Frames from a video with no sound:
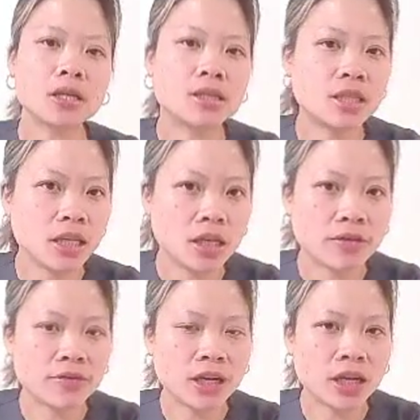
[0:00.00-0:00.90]
see
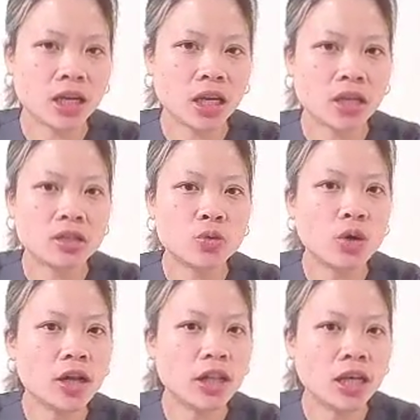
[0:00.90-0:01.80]
if any
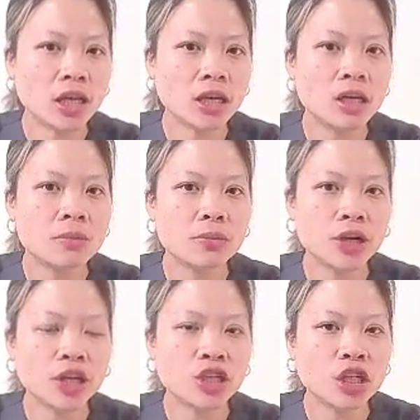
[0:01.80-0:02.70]
swelling,
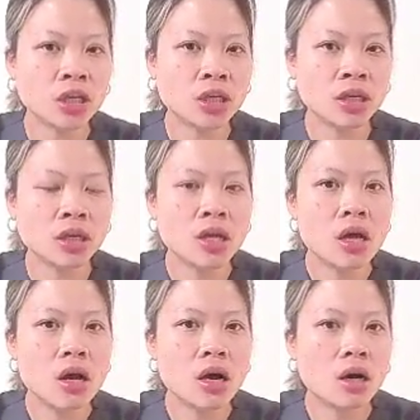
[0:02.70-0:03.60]
abrasion,
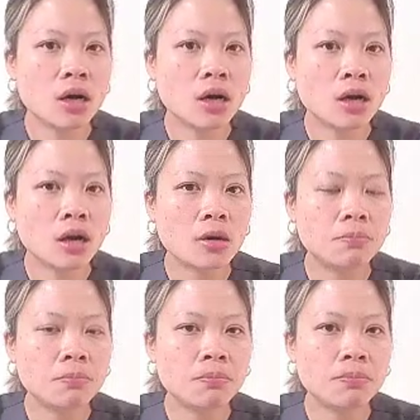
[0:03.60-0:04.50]
uh,
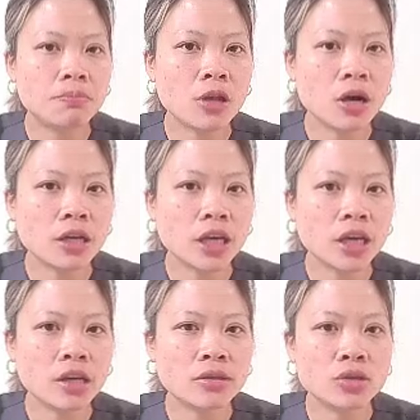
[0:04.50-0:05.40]

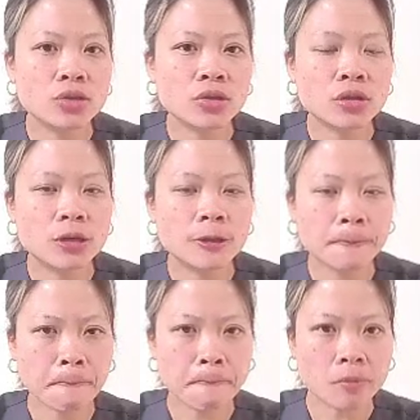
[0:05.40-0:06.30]
blockage,
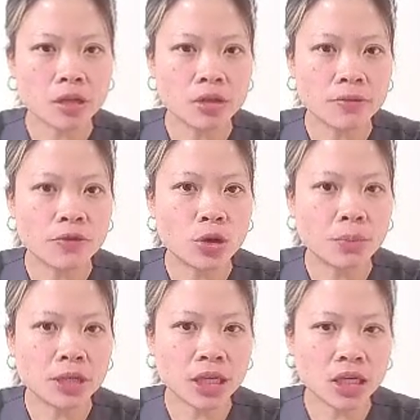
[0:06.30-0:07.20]
or
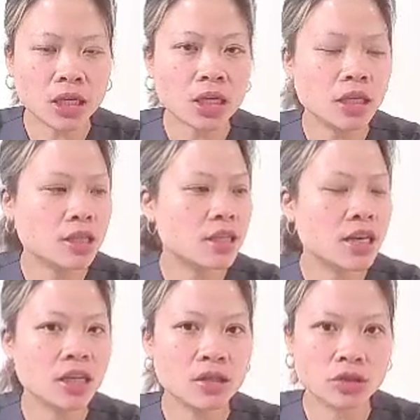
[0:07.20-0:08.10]
deformity
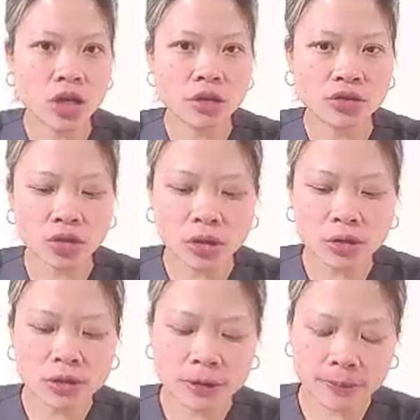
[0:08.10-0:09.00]
inside the
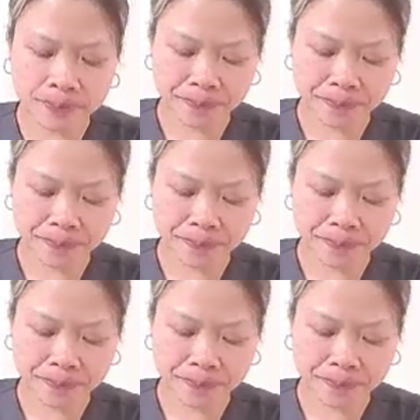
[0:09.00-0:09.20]
nostrils.